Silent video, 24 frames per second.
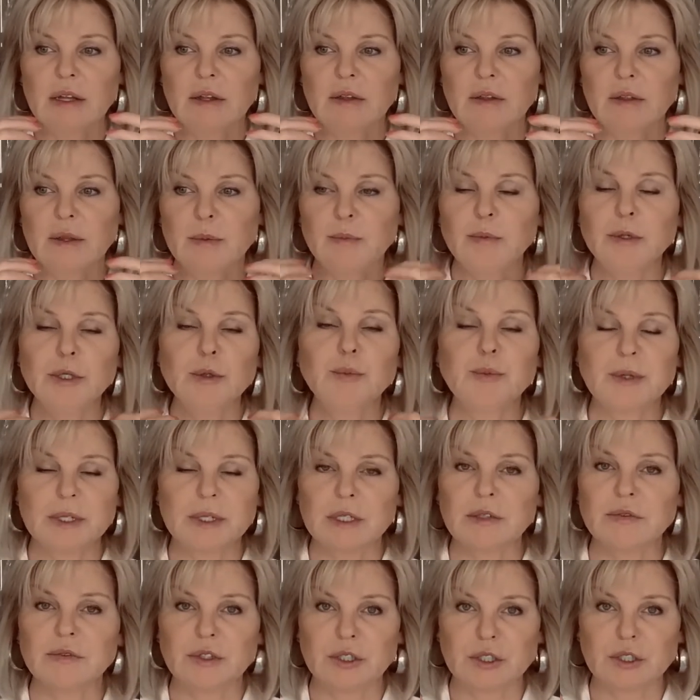the blueprint
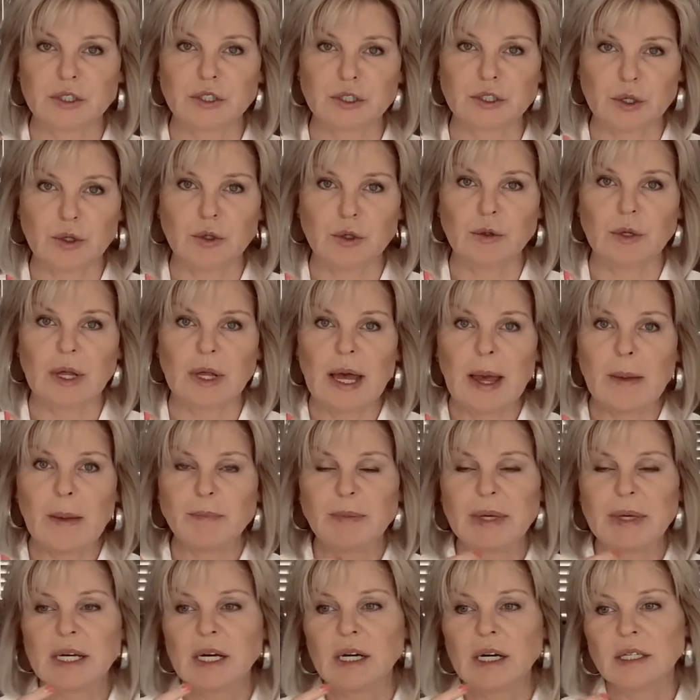of your soul,
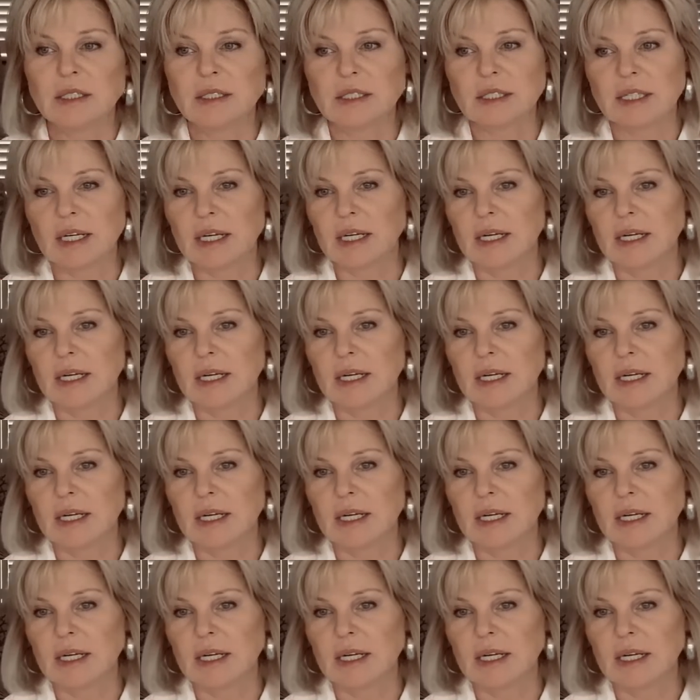because